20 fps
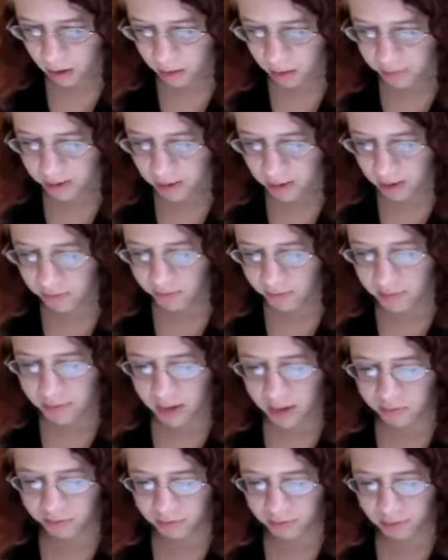Getting
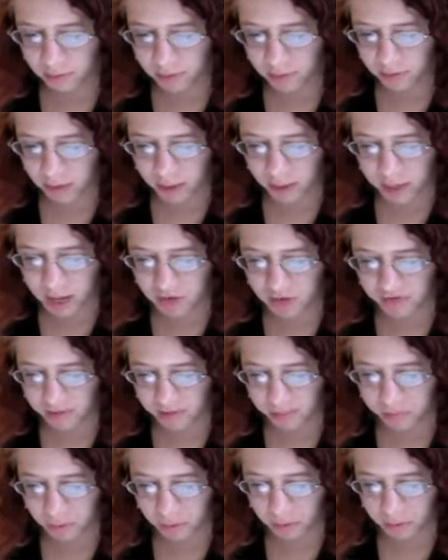feedback from students at any age is
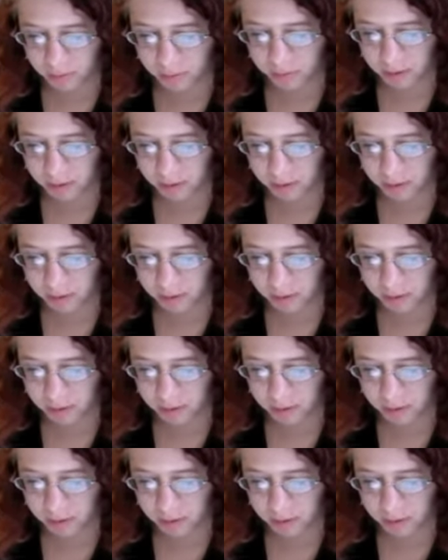important